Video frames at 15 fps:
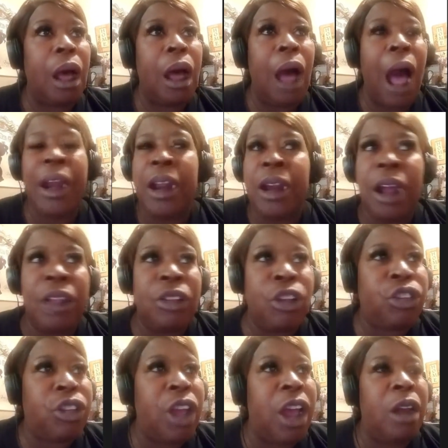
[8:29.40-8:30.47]
I didn't
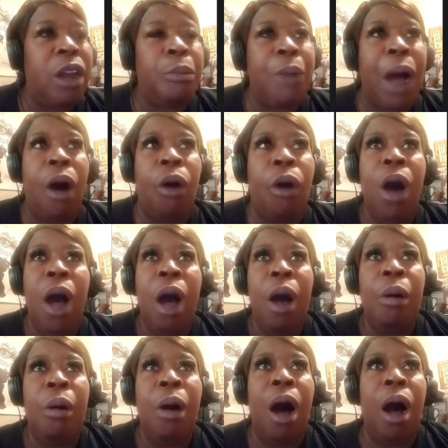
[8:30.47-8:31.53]
understand about
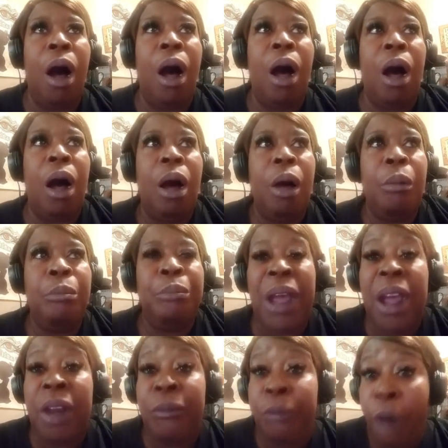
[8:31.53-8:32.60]

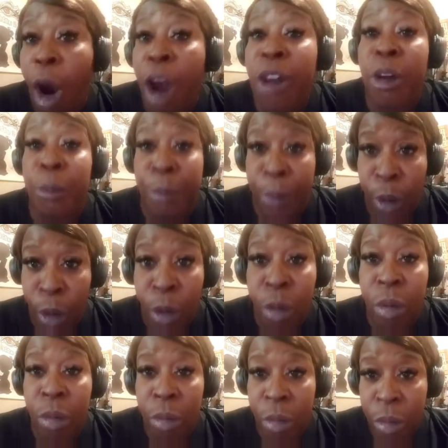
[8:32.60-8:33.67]
being vulnerable,
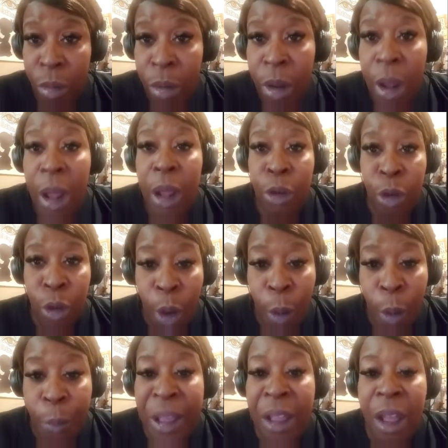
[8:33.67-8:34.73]
you
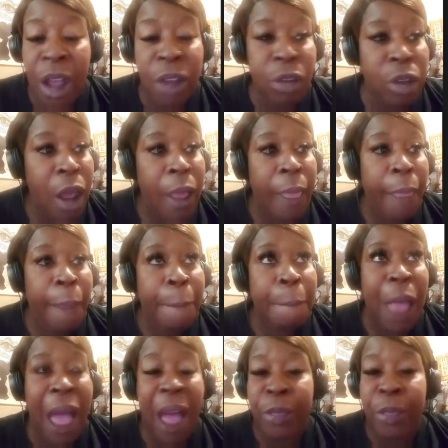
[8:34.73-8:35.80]
know, because
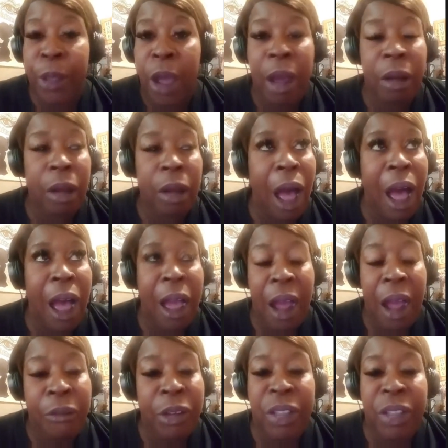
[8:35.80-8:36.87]
after
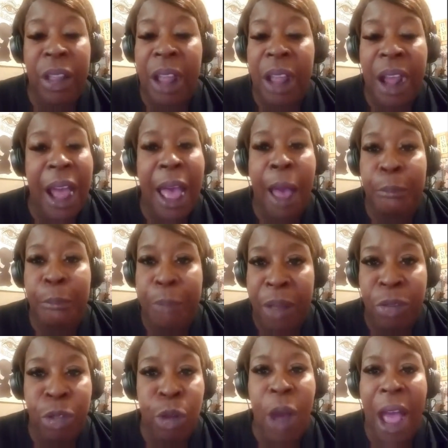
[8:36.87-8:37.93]
everything that I had
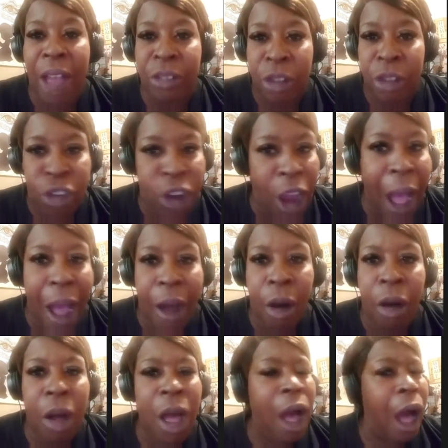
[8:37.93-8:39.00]
been through as a
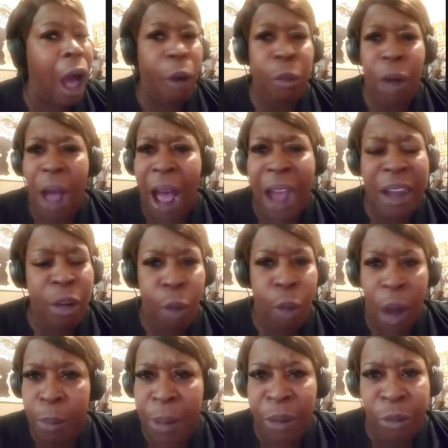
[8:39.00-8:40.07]
child, I didn't
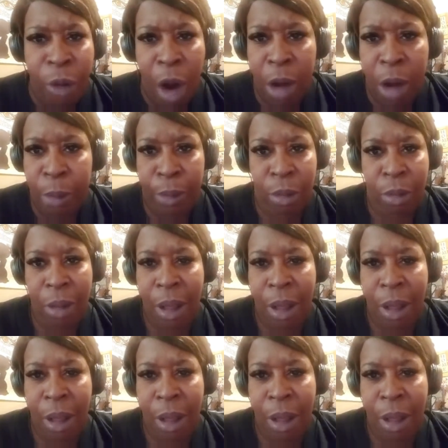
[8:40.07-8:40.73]
want to be vulnerable.